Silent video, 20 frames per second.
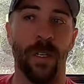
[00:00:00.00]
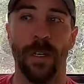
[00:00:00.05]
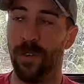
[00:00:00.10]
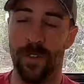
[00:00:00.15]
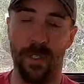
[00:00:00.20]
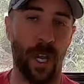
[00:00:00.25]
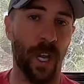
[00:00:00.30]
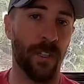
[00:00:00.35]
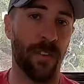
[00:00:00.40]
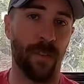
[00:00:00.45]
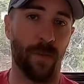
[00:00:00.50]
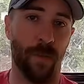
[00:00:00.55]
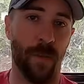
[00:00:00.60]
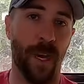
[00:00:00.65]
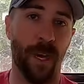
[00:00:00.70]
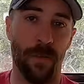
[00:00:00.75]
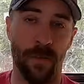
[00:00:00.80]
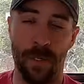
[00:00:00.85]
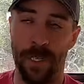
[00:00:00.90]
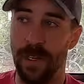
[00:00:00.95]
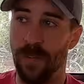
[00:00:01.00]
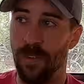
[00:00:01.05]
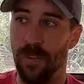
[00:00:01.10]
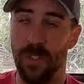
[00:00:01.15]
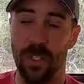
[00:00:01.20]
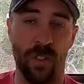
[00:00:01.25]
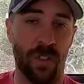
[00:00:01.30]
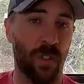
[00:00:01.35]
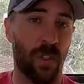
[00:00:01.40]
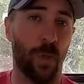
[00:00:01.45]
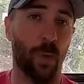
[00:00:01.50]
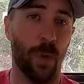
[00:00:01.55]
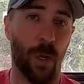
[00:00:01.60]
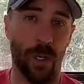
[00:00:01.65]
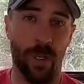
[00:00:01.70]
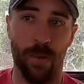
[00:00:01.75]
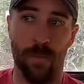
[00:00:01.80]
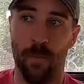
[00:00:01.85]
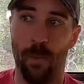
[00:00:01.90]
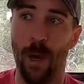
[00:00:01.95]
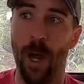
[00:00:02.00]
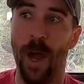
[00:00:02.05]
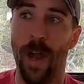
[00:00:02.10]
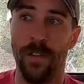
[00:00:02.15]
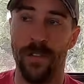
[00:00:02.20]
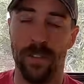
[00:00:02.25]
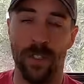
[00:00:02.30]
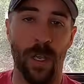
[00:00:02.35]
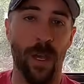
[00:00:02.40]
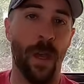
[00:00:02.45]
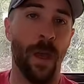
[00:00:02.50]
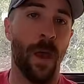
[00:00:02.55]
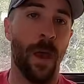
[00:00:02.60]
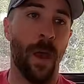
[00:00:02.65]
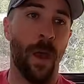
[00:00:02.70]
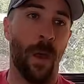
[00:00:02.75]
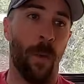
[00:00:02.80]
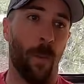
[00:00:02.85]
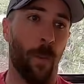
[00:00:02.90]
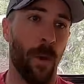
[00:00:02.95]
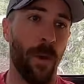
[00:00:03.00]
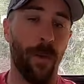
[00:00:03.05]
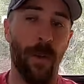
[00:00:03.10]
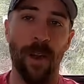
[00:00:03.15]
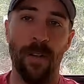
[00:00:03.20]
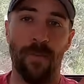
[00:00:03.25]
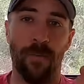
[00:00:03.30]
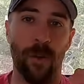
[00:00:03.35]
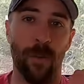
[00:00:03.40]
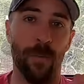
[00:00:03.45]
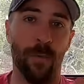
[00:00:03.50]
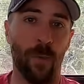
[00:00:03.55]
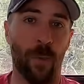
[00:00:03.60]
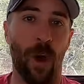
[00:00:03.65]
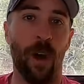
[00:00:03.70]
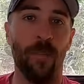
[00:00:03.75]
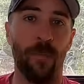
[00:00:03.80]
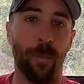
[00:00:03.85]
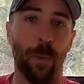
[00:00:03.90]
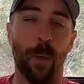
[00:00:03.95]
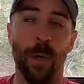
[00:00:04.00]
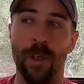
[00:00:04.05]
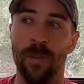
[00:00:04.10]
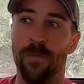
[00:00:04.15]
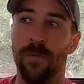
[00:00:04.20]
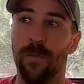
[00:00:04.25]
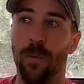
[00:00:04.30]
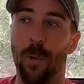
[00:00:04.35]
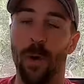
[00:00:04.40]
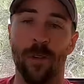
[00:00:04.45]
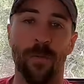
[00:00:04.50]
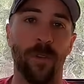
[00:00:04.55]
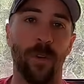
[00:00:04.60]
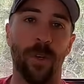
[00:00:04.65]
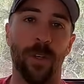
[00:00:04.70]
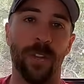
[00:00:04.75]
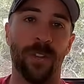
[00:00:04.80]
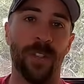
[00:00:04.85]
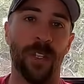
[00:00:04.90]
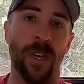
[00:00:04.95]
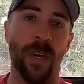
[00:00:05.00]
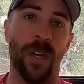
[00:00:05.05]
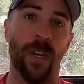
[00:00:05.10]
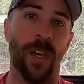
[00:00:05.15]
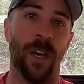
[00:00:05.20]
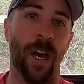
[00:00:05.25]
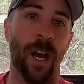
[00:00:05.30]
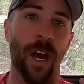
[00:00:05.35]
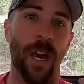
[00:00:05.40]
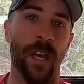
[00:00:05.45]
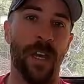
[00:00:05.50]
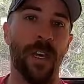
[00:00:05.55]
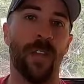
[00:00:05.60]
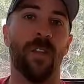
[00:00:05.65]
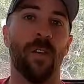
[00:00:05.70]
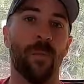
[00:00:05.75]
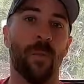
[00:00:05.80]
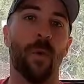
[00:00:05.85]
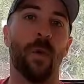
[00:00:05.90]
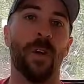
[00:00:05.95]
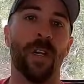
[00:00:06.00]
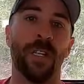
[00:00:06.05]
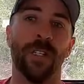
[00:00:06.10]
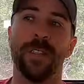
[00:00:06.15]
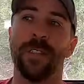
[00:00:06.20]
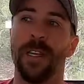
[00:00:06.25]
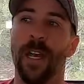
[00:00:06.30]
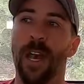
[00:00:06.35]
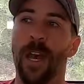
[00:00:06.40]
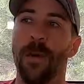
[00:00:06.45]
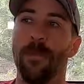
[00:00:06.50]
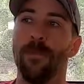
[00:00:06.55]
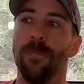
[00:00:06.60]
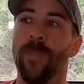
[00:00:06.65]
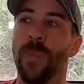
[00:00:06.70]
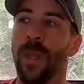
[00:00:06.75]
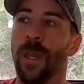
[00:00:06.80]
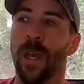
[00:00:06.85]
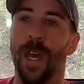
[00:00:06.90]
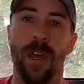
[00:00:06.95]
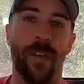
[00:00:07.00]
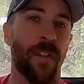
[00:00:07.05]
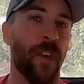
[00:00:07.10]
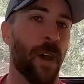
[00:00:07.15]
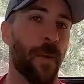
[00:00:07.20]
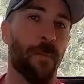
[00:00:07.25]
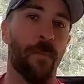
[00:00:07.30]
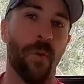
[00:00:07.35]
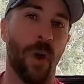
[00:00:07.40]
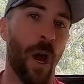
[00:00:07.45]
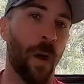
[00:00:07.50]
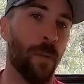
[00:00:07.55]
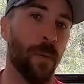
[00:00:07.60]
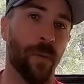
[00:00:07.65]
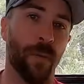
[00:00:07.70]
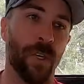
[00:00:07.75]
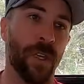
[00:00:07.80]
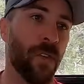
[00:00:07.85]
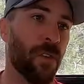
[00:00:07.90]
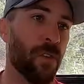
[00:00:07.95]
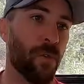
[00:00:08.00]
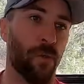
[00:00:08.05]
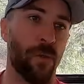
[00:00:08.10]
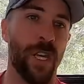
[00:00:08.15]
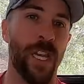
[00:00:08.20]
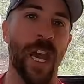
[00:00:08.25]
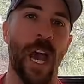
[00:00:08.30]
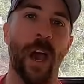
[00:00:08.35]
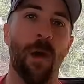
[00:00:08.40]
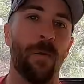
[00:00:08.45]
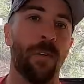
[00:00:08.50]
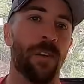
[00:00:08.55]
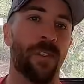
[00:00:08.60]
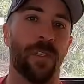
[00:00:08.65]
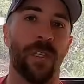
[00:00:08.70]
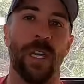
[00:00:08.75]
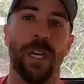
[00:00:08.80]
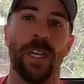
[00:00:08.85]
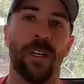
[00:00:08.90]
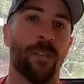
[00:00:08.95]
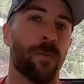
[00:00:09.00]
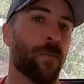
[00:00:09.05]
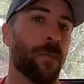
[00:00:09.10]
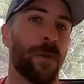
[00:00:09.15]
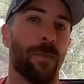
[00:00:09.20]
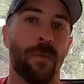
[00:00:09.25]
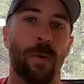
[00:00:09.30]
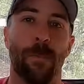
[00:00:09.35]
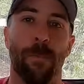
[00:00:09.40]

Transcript: What's awesome about even just 200 watts, we went from 12.4 volts uh, in the morning time, and then probably three hours later, we